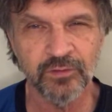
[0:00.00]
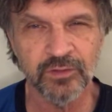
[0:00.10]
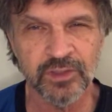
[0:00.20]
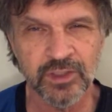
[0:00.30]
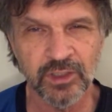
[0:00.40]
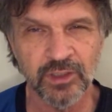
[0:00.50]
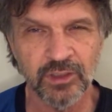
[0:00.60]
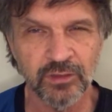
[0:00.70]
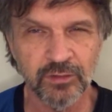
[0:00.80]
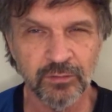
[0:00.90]

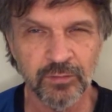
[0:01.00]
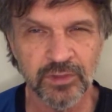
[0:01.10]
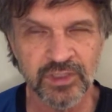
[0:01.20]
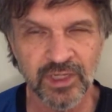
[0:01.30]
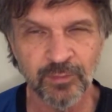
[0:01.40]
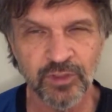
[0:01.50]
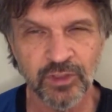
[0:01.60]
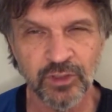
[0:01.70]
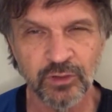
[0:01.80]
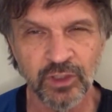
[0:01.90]
sinking deception
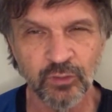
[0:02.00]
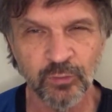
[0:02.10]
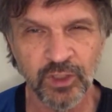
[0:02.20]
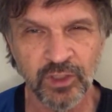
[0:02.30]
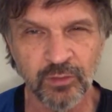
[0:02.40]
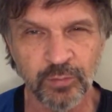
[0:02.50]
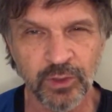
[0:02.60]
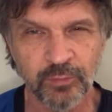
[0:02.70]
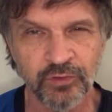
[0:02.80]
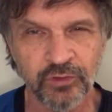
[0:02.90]
that you get with medium
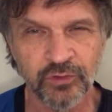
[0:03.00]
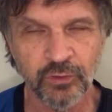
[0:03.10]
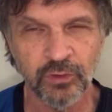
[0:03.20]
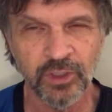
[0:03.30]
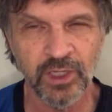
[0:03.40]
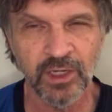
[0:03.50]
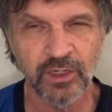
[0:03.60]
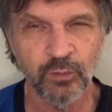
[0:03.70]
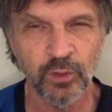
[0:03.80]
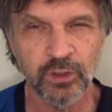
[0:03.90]
pips, and certainly not
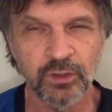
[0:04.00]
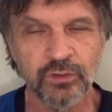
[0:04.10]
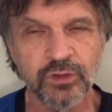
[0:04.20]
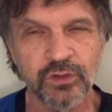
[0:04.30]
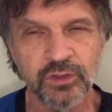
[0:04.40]
anywhere close to the